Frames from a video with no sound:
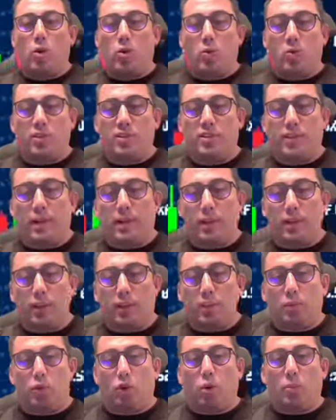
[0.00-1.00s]
when we start
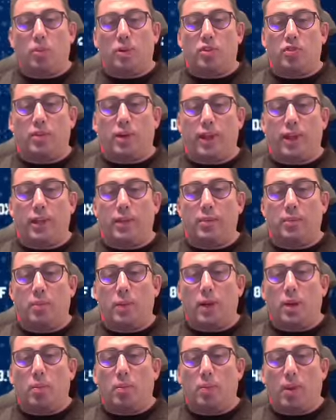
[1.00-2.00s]
up Copy Trade
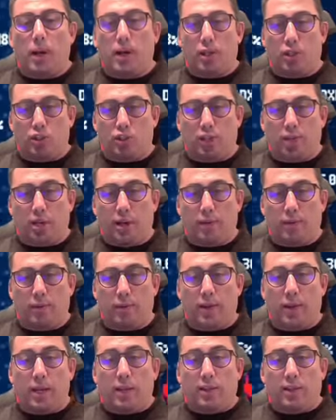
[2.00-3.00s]
by Chaf.